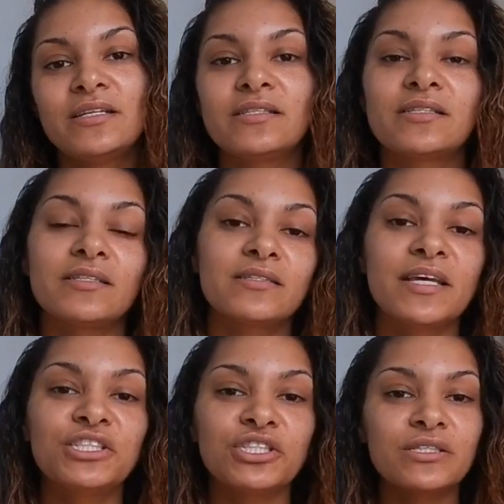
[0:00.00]
And
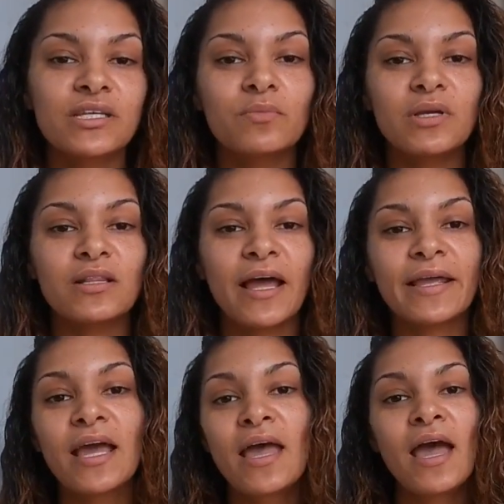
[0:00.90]
sensations could be
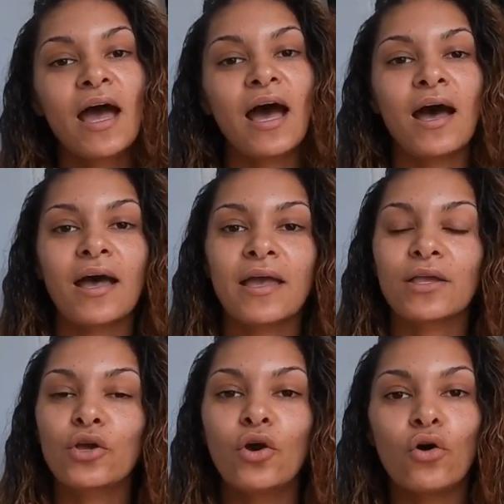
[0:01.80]
like
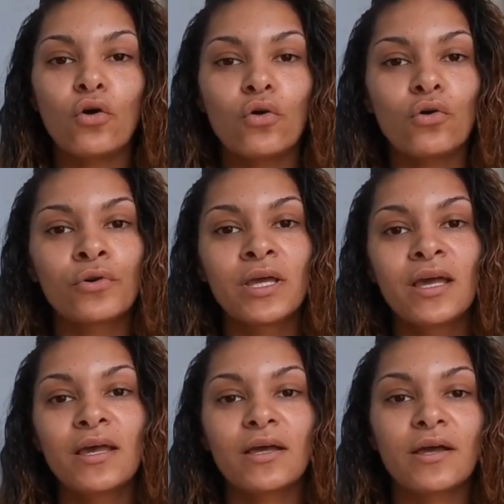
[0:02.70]
hot, cold,
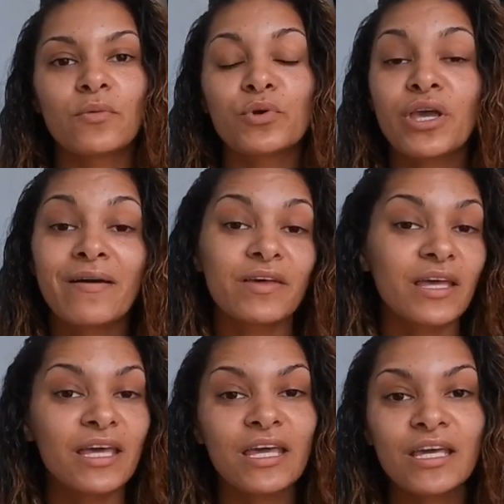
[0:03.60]
when you have an
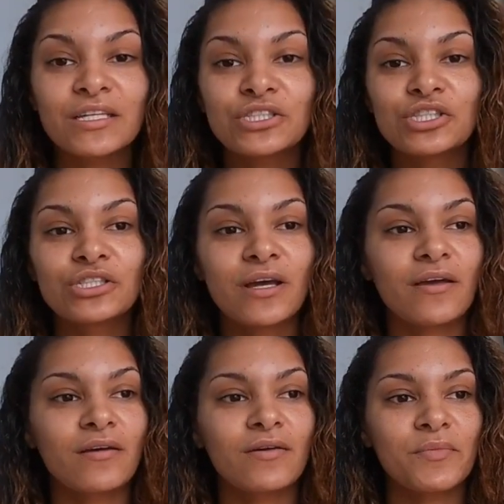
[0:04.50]
itch,
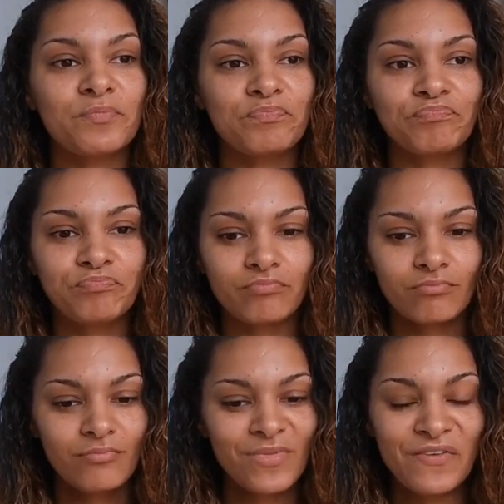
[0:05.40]

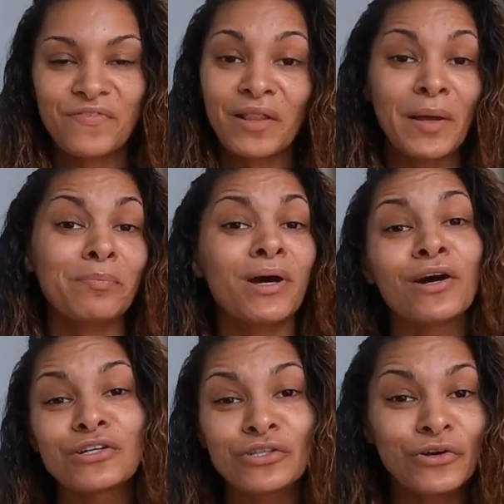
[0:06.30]
feel like
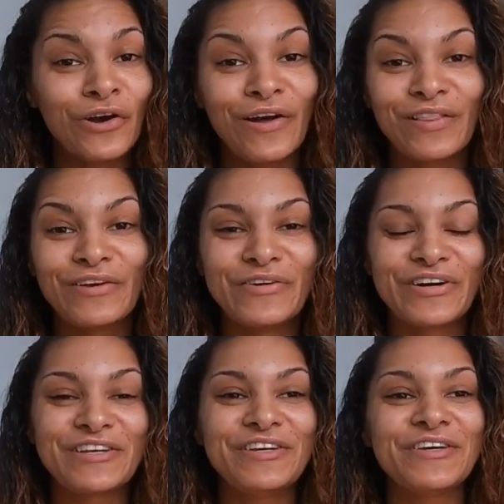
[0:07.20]
bugs are crawling
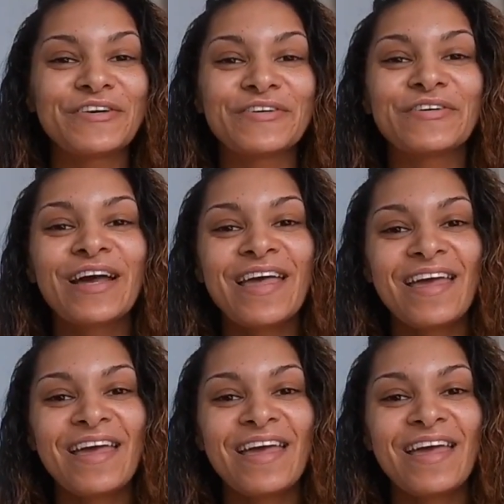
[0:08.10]
on you,